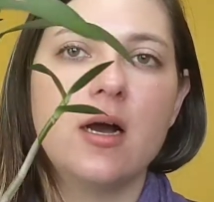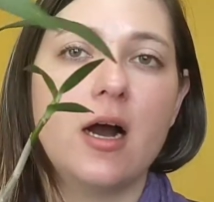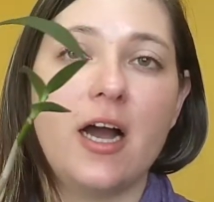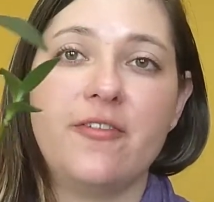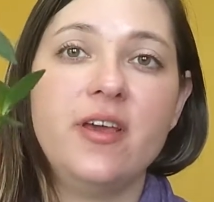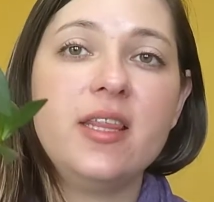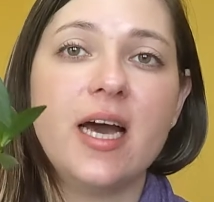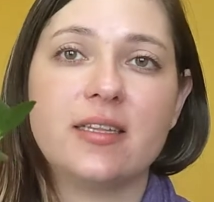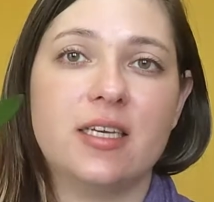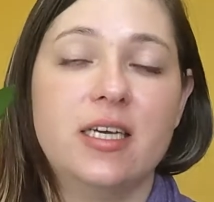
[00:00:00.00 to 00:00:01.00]
I think
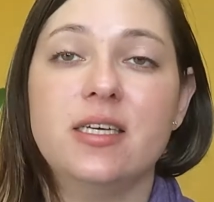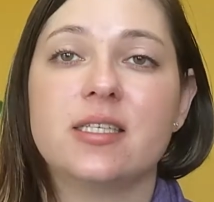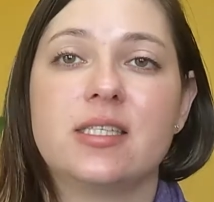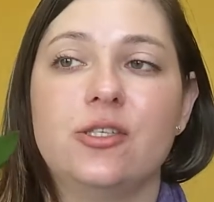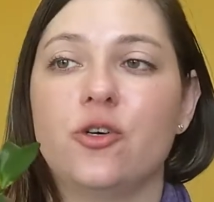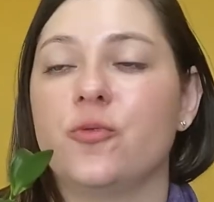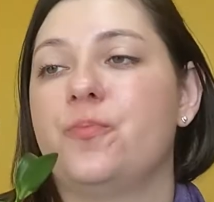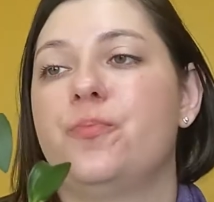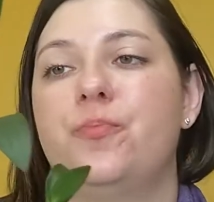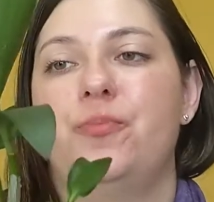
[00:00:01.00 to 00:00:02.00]
that is, you
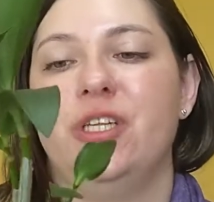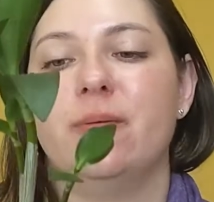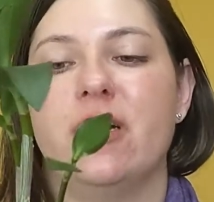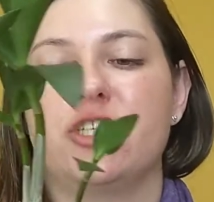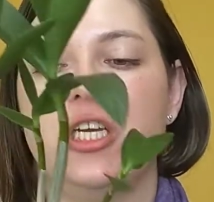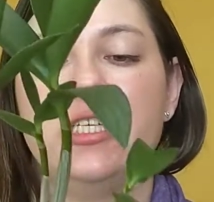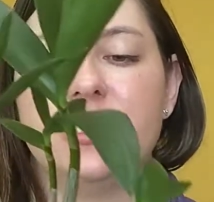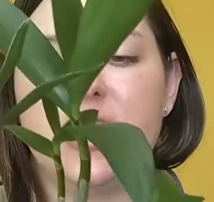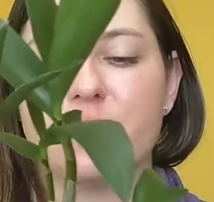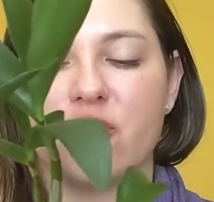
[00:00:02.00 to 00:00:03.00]
know, pretty much it in
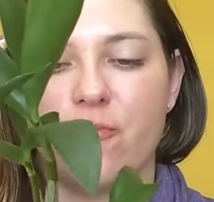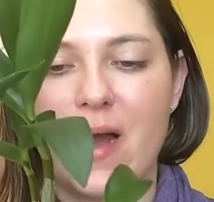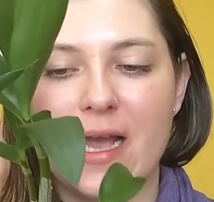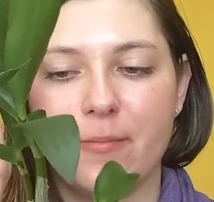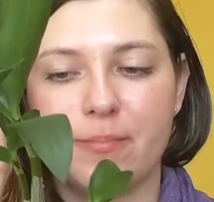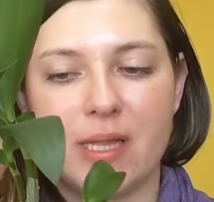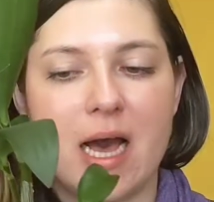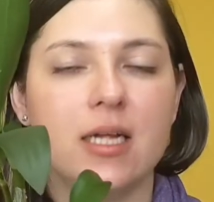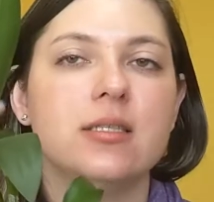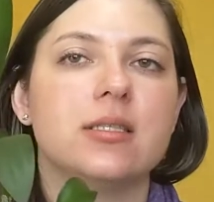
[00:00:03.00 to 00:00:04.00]
terms of my
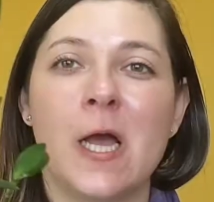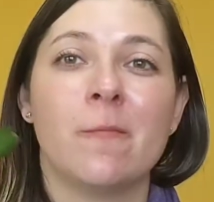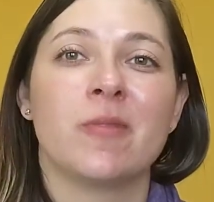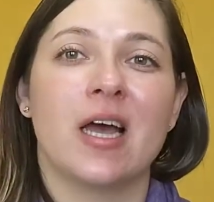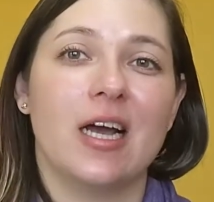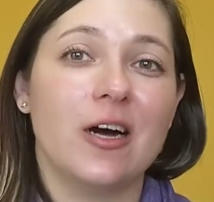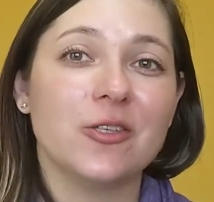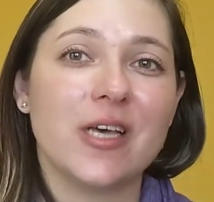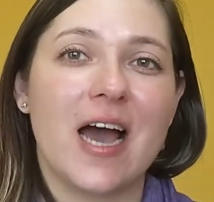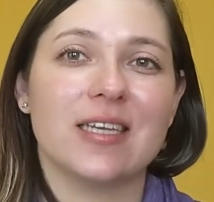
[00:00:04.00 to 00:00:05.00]
plant. I
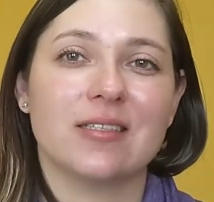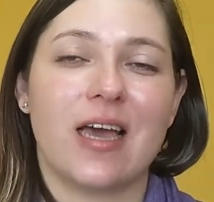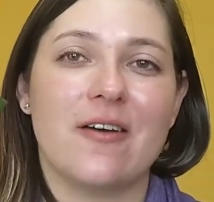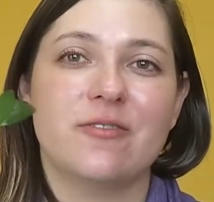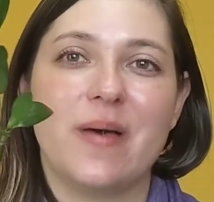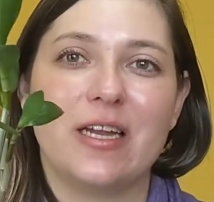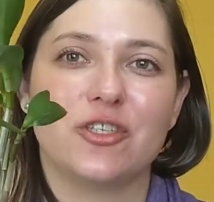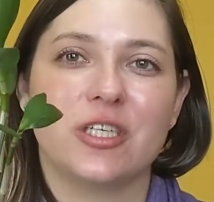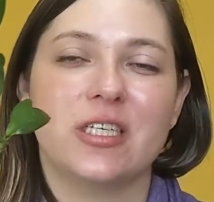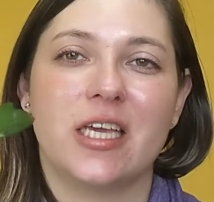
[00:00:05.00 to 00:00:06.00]
also haven't
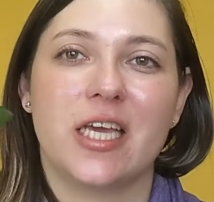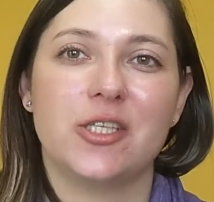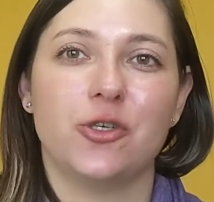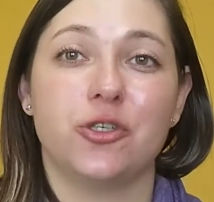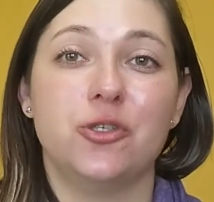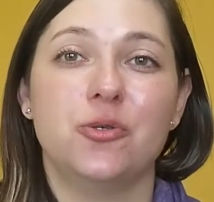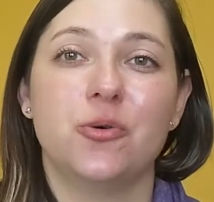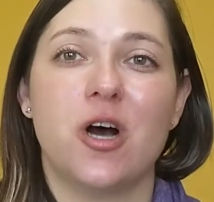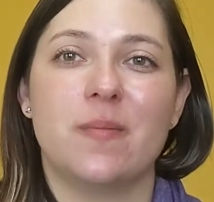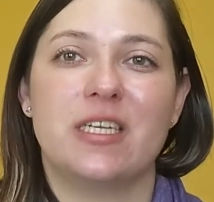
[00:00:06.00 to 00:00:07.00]
mentioned, in case you're new
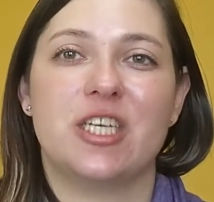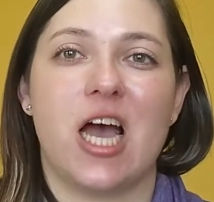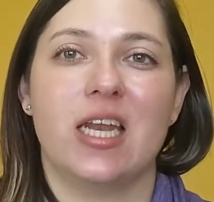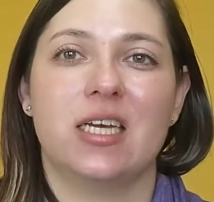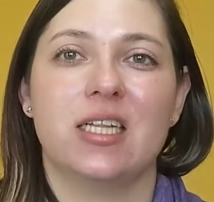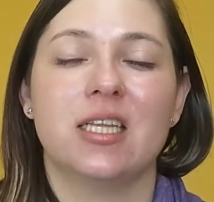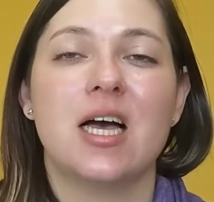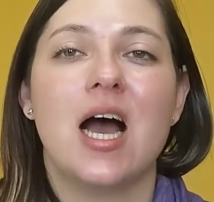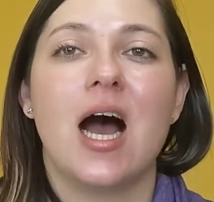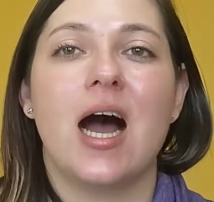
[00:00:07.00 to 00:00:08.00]
on my channel,
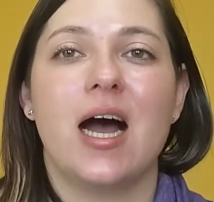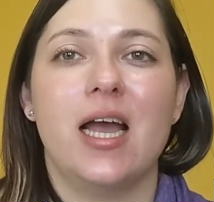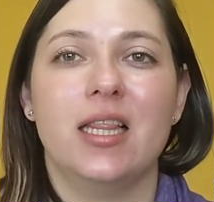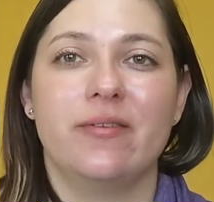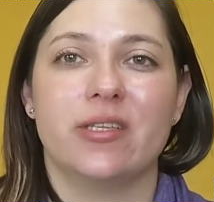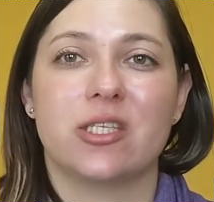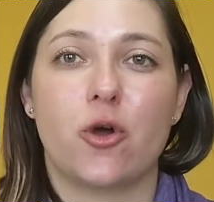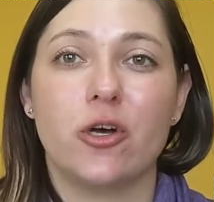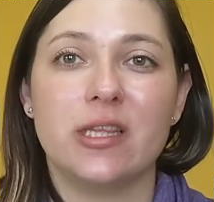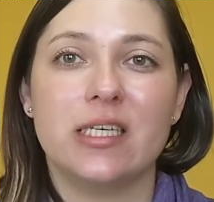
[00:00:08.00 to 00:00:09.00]
I live in
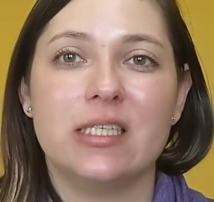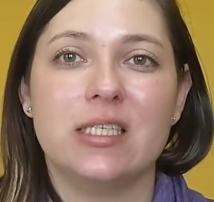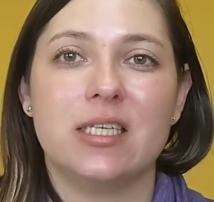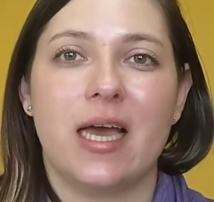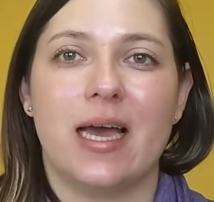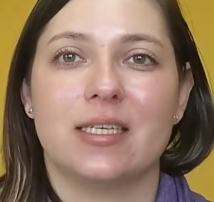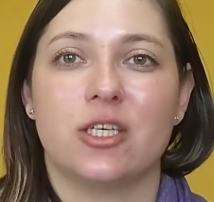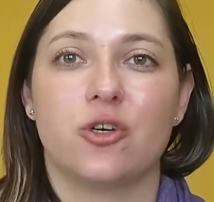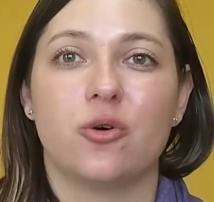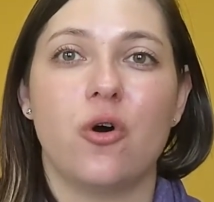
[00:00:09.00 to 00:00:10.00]
Scotland and I
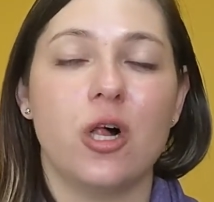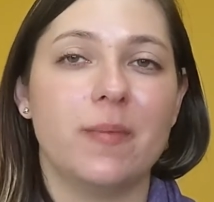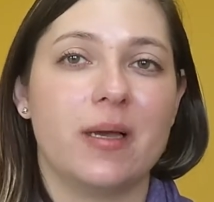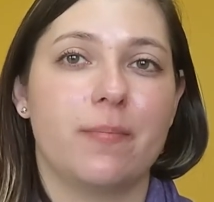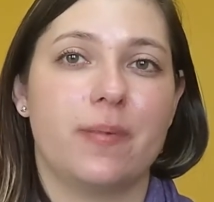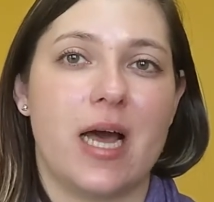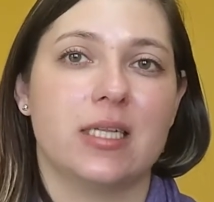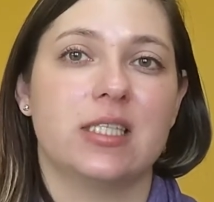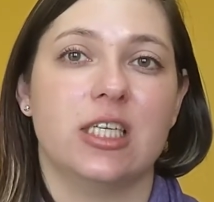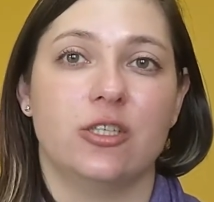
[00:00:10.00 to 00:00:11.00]
grow all my
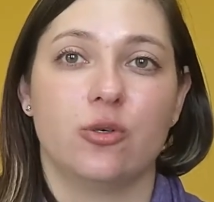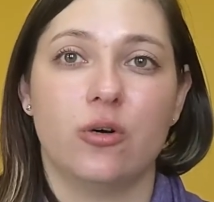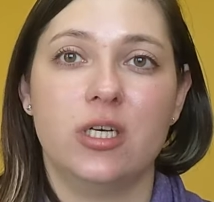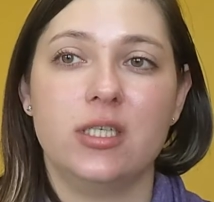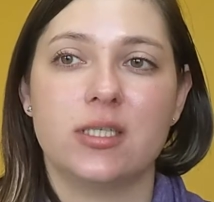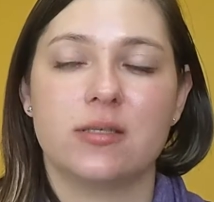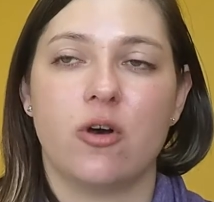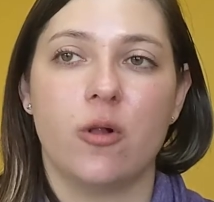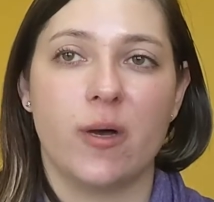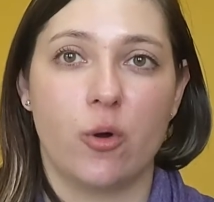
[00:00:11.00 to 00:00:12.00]
plants indoors,
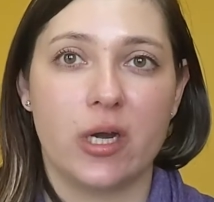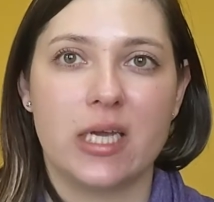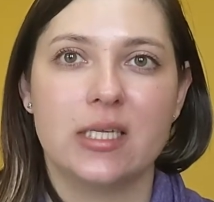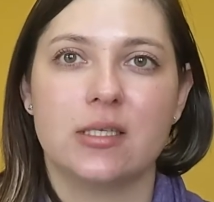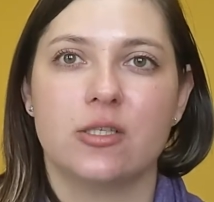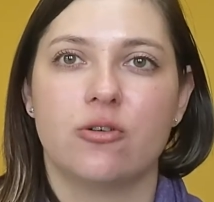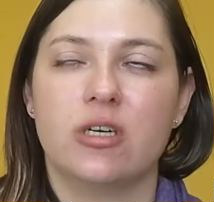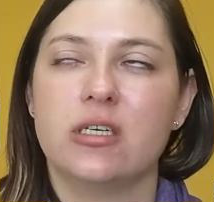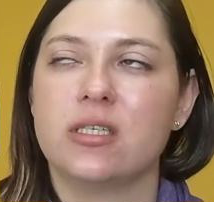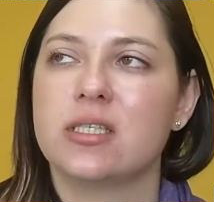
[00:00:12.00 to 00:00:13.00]
all my orchids
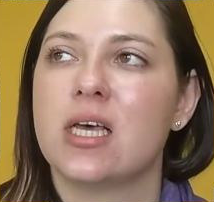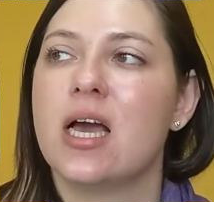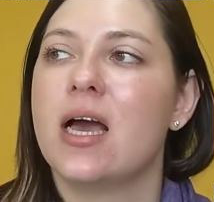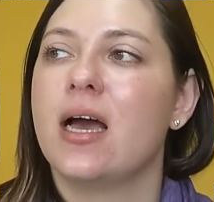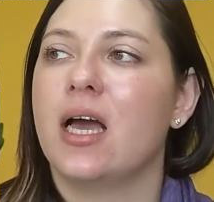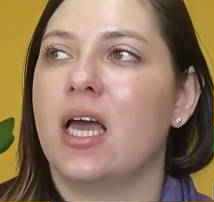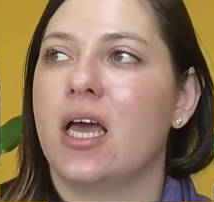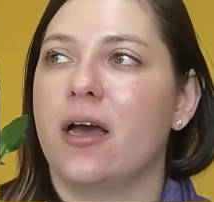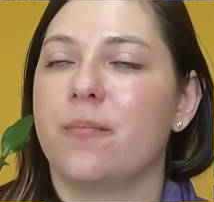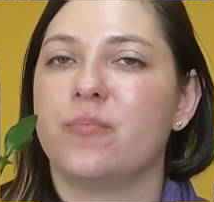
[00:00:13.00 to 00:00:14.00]
indoors,
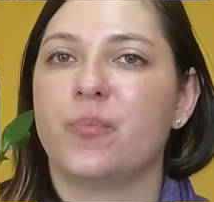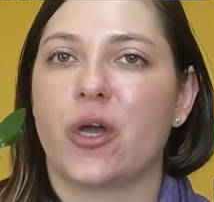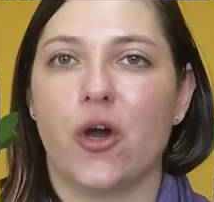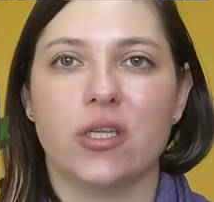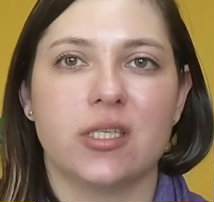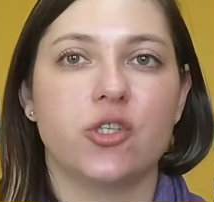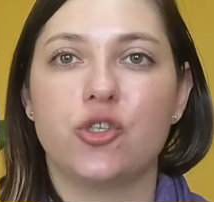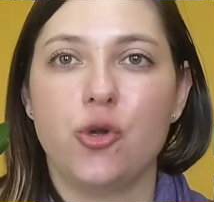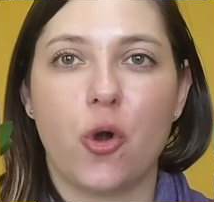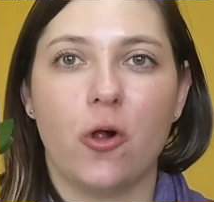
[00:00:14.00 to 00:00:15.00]
because it's
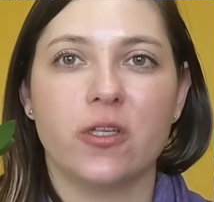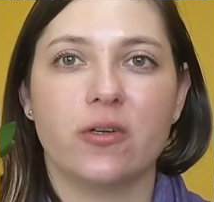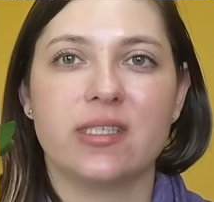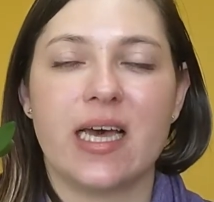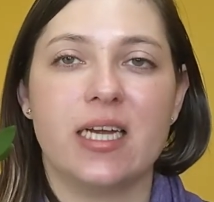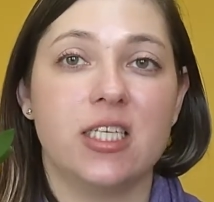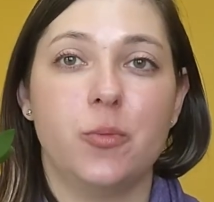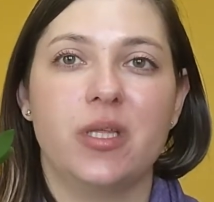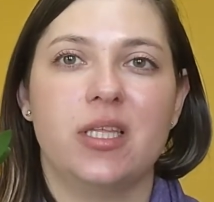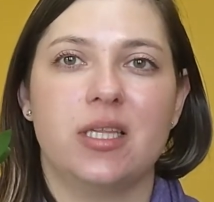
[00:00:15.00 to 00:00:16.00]
too cold outside
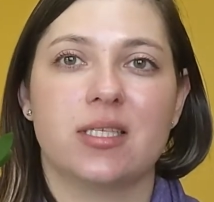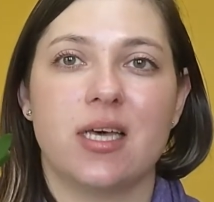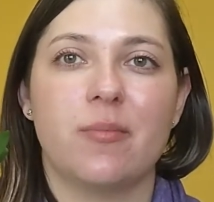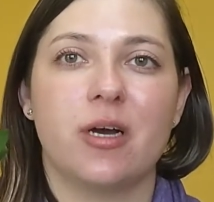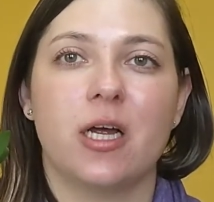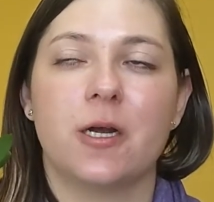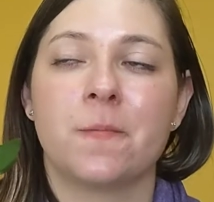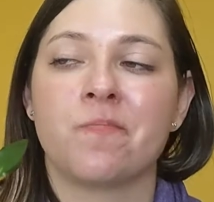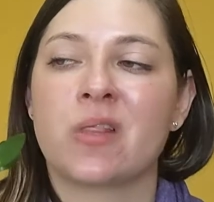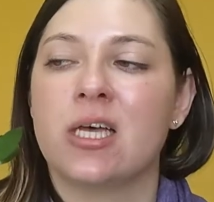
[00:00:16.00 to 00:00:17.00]
even in the
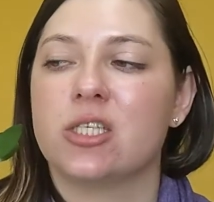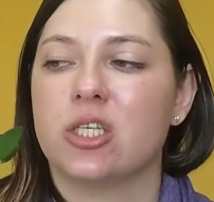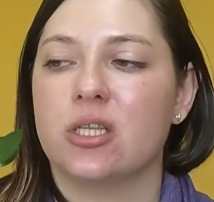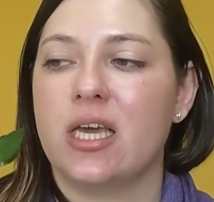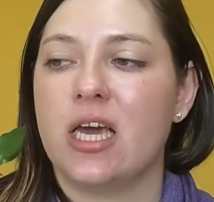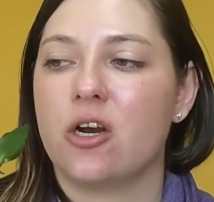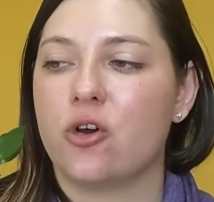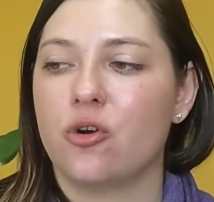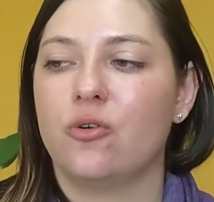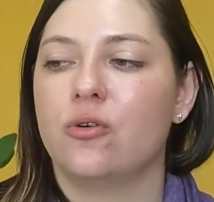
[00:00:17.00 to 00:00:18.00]
summer. So they are
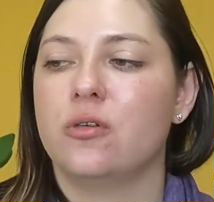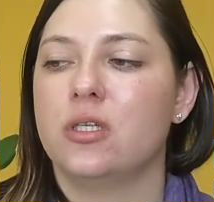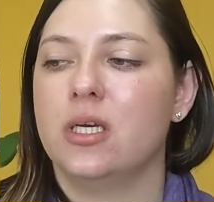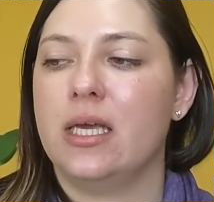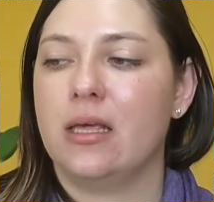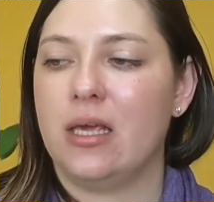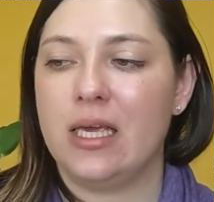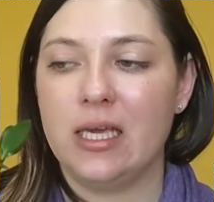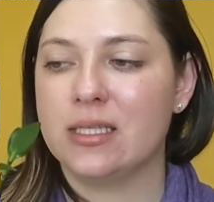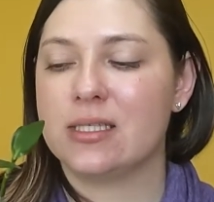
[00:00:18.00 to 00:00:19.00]
grown
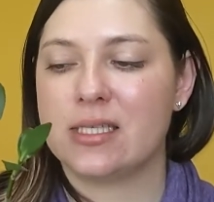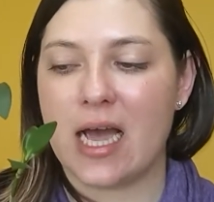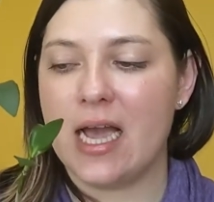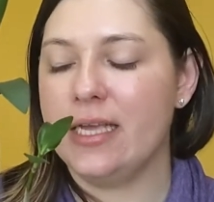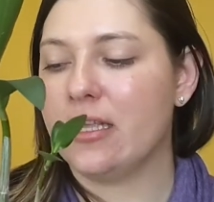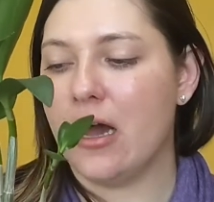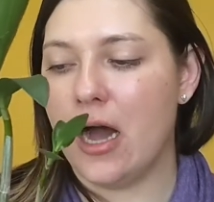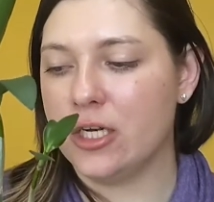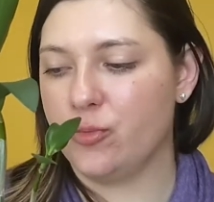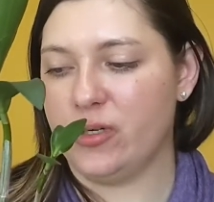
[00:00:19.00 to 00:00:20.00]
inside
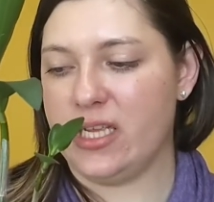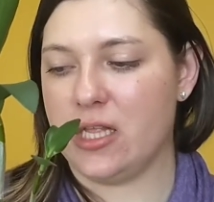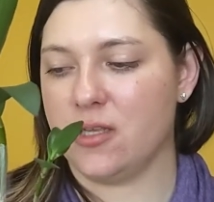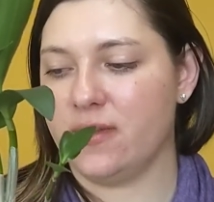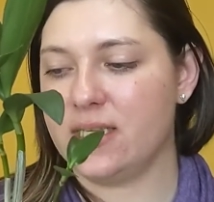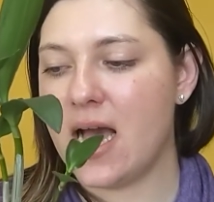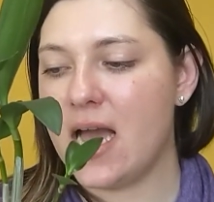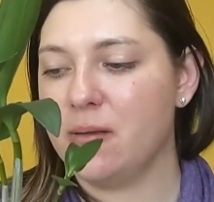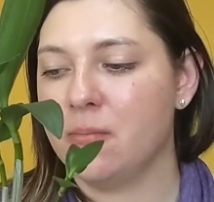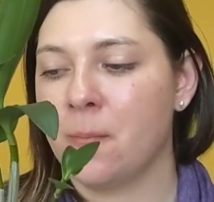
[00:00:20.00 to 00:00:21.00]
100% of the
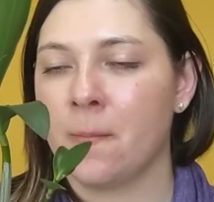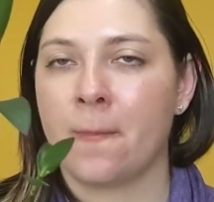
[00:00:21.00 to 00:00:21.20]
time.